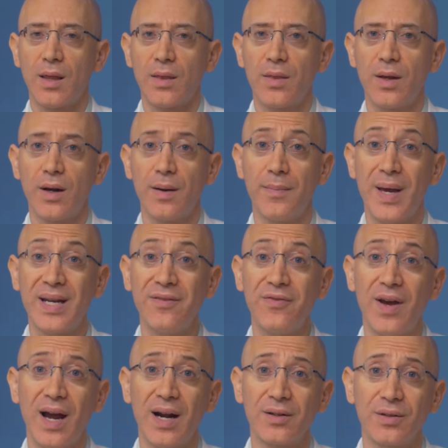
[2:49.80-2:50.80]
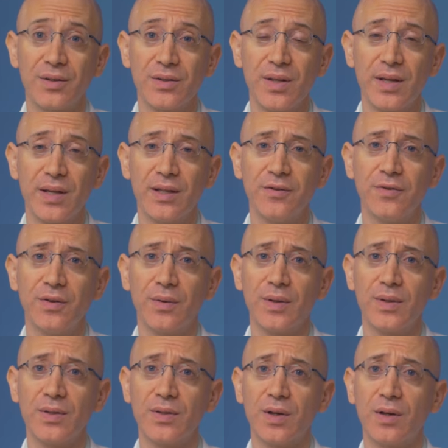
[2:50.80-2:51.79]
There are many factors that
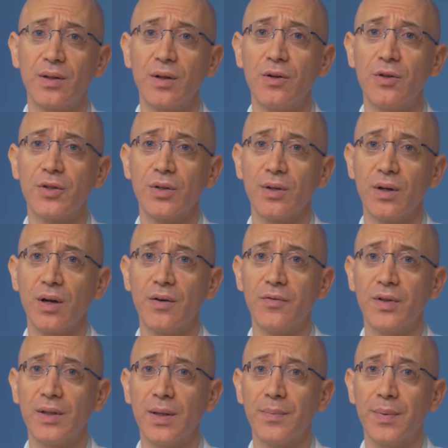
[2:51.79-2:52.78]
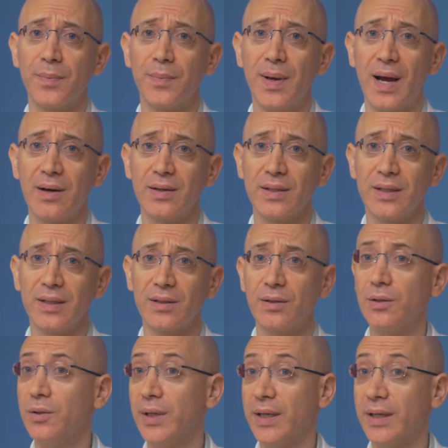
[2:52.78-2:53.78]
influence the closure of the lip and palate,
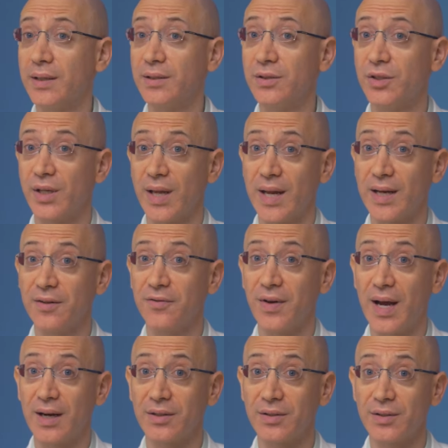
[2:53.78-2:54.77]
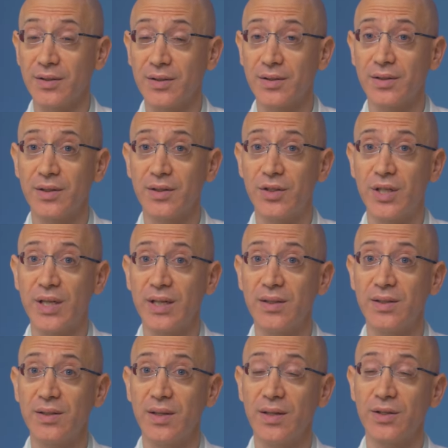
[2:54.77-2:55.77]
including genetic factors, the
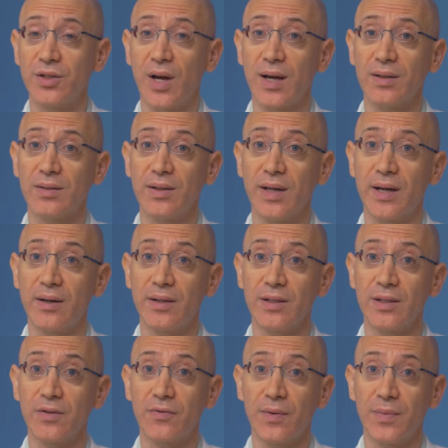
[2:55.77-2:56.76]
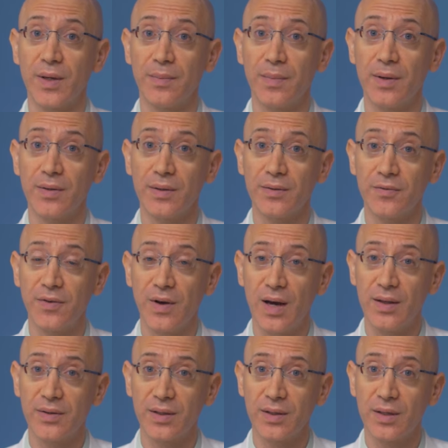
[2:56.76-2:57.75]
genes that a child inherits from their mother and
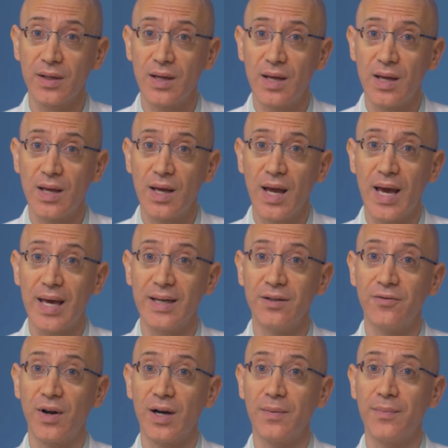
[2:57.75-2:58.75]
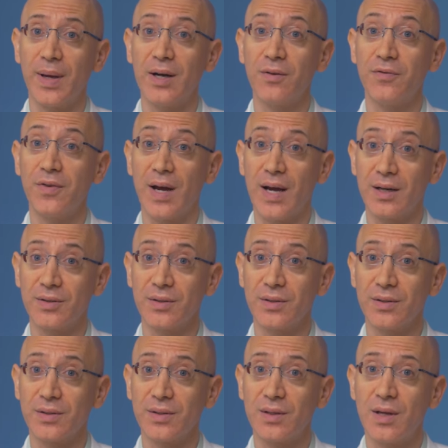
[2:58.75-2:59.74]
father, and environmental
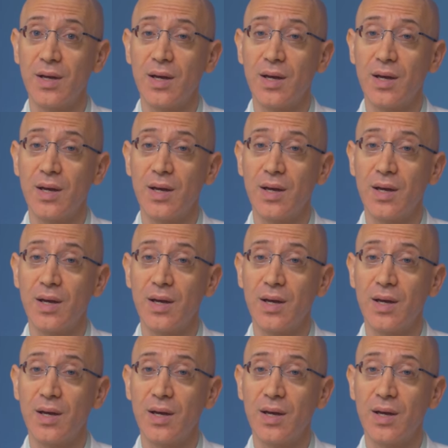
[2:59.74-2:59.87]
factors.